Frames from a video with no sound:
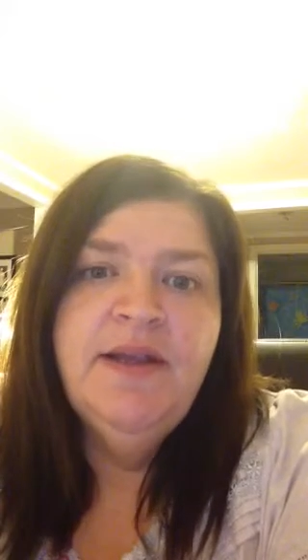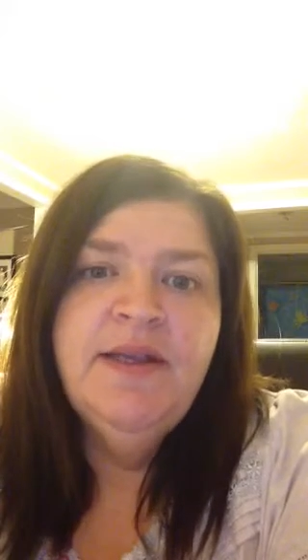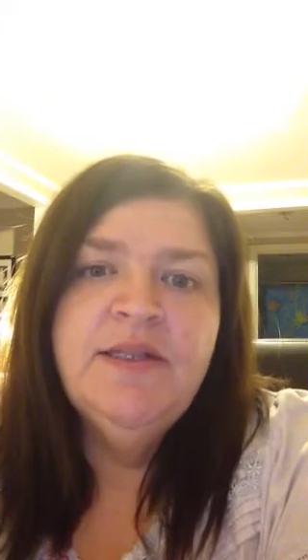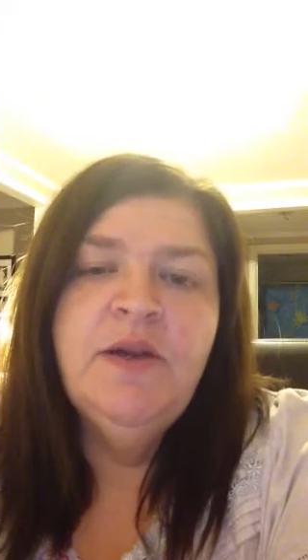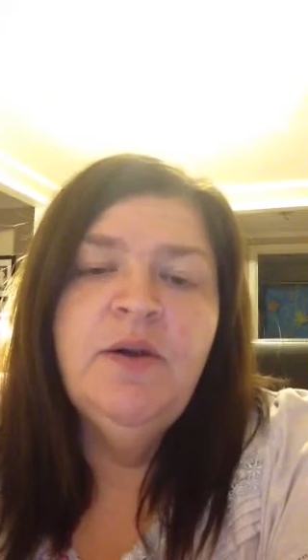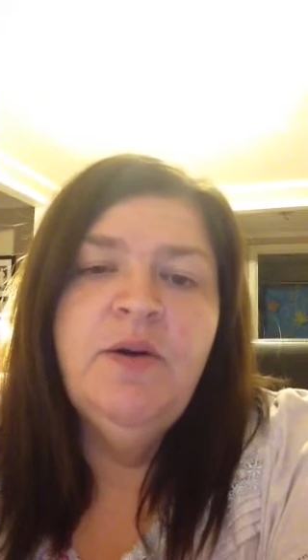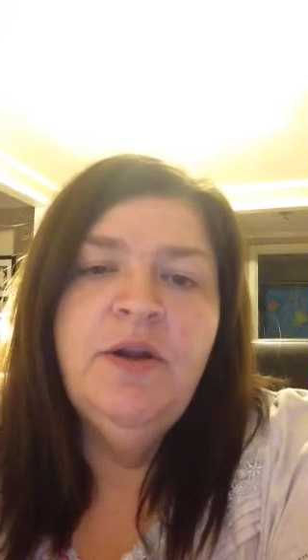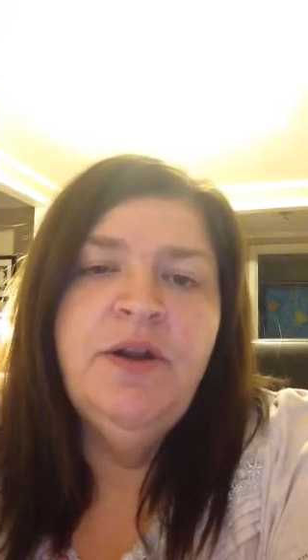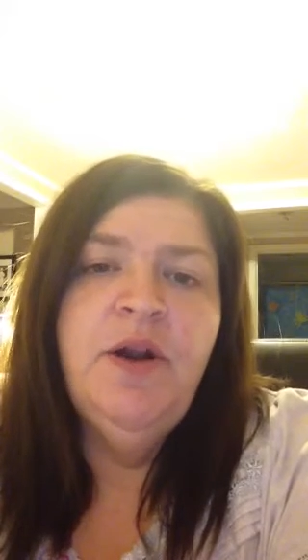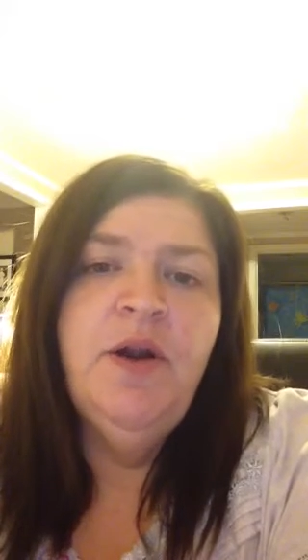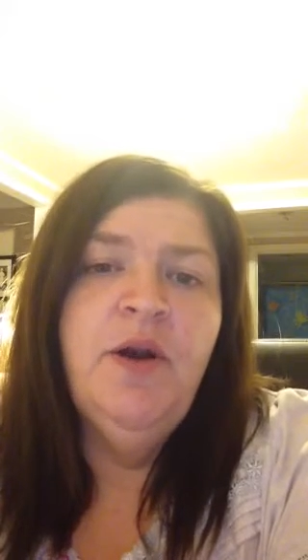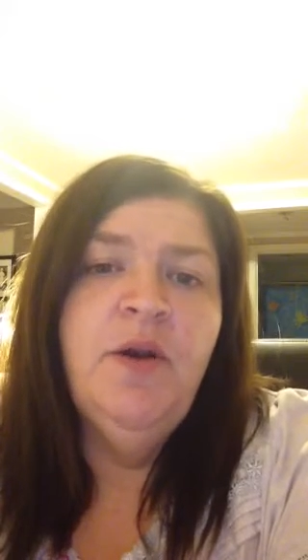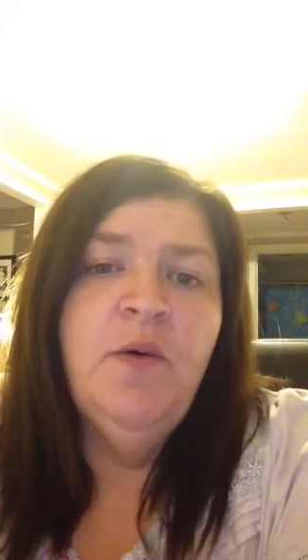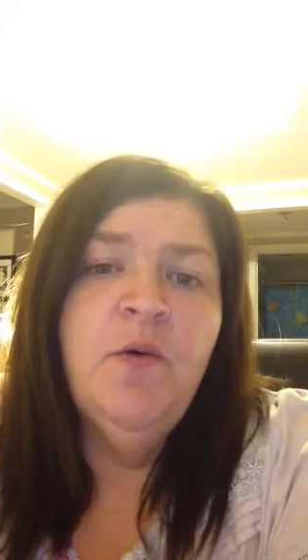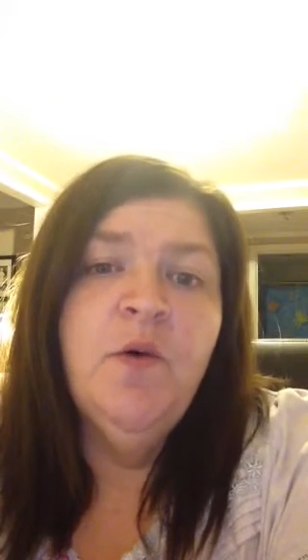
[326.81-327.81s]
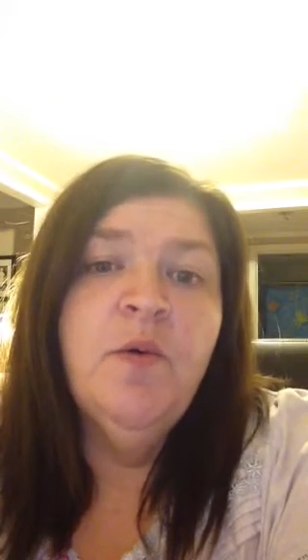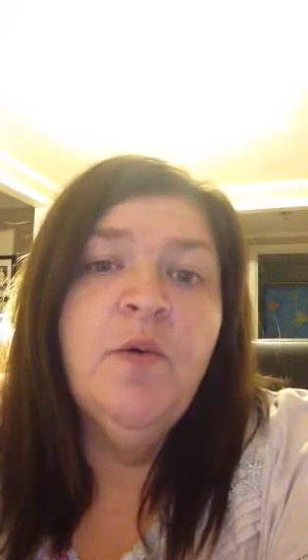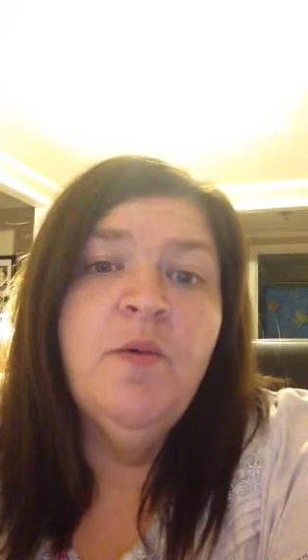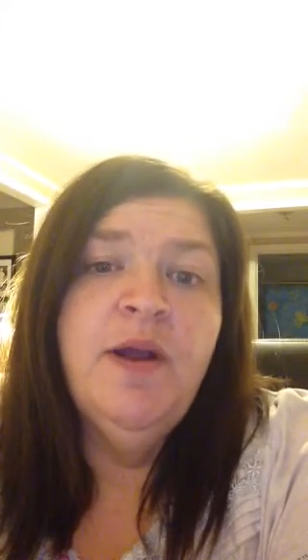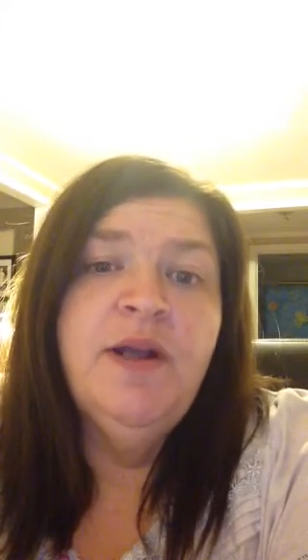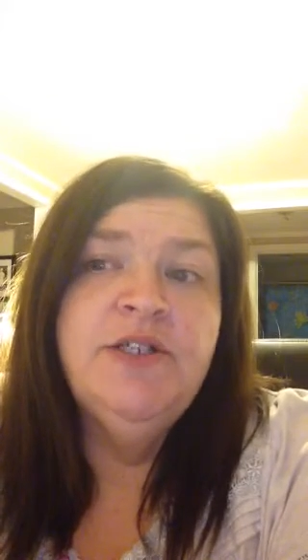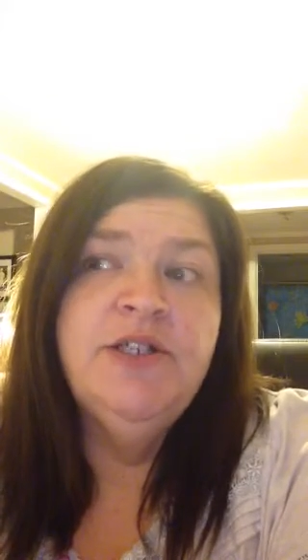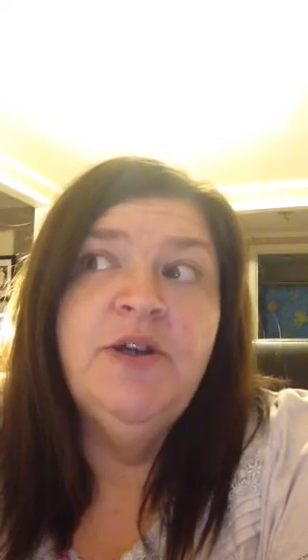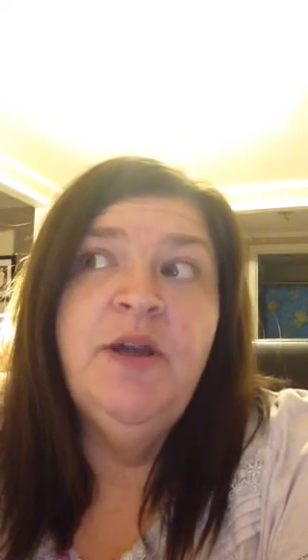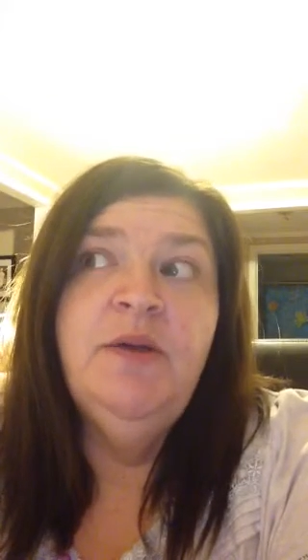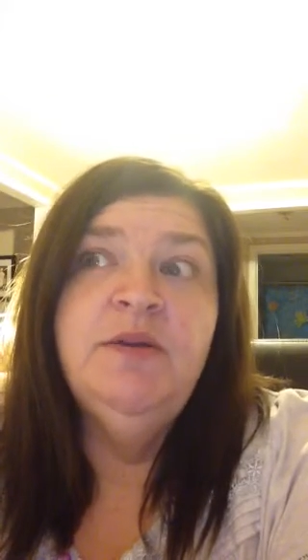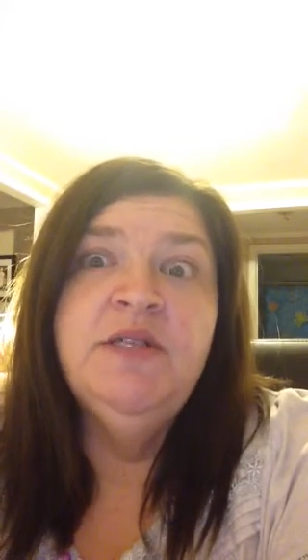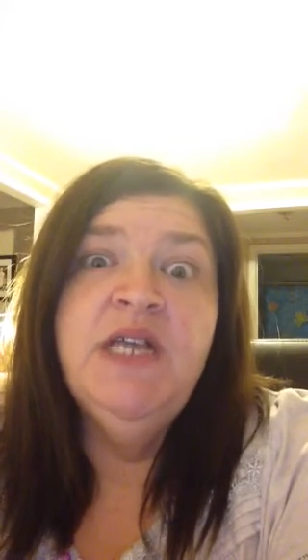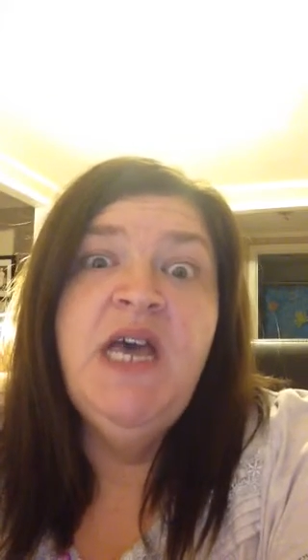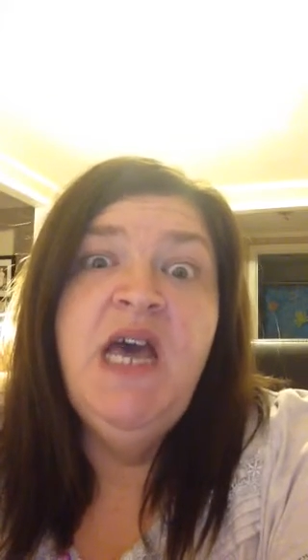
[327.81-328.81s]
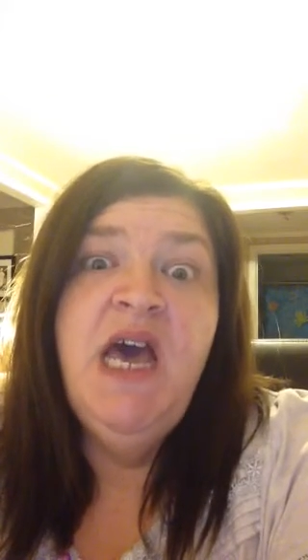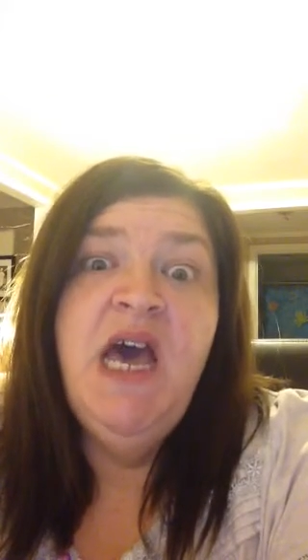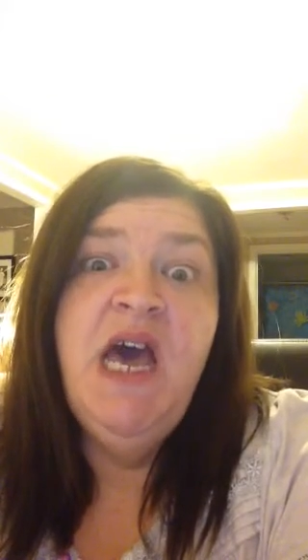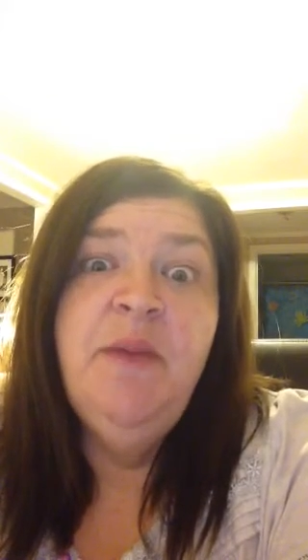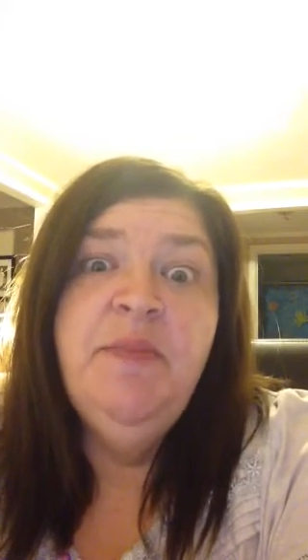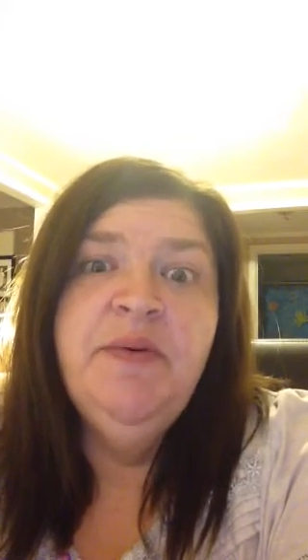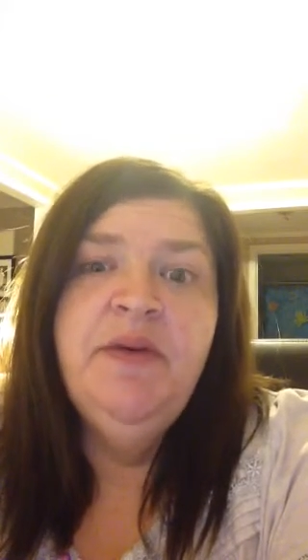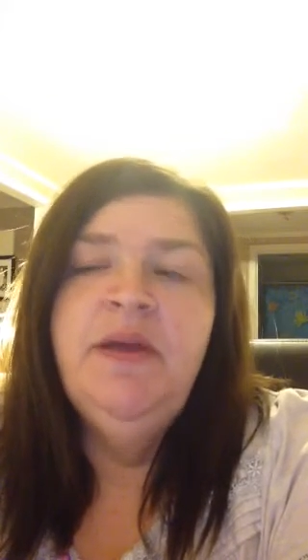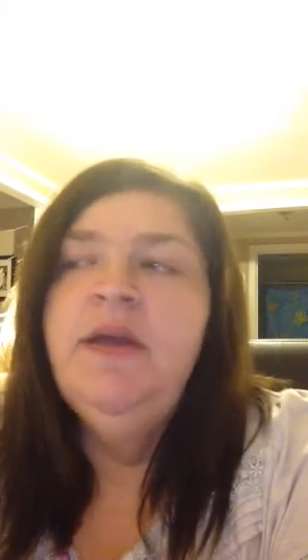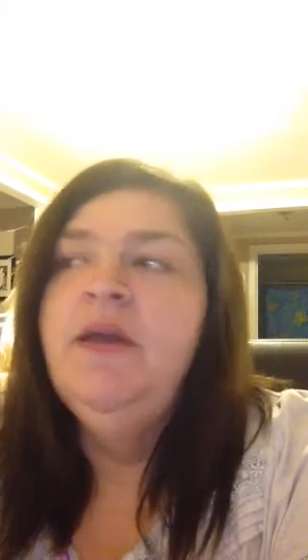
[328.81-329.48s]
So, you know, in a normal range. So it was up.